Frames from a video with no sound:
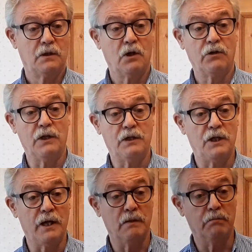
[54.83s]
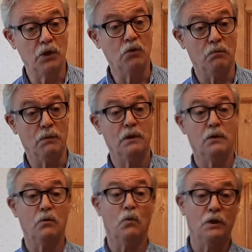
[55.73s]
Corrie Ten Boom
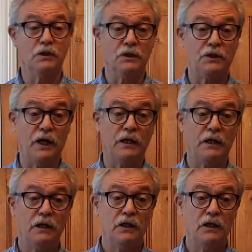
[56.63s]
once said,